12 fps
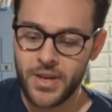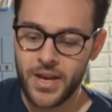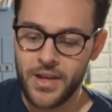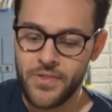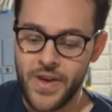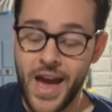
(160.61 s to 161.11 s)

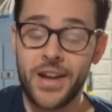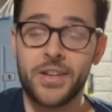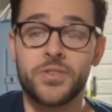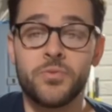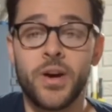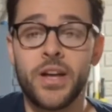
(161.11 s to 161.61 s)
that
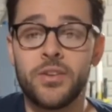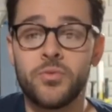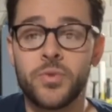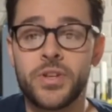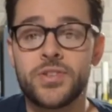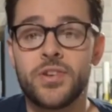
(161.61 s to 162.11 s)
is when
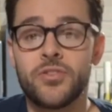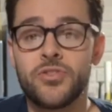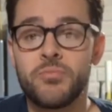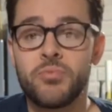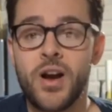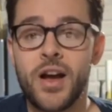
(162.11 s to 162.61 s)
we start
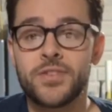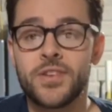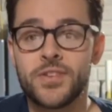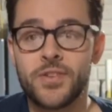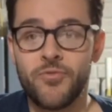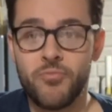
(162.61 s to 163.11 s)
the
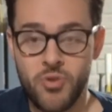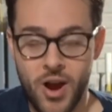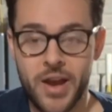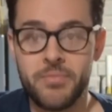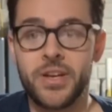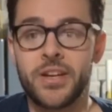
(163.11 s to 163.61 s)
process of
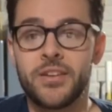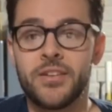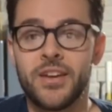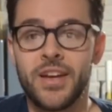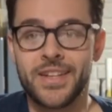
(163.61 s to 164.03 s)
priming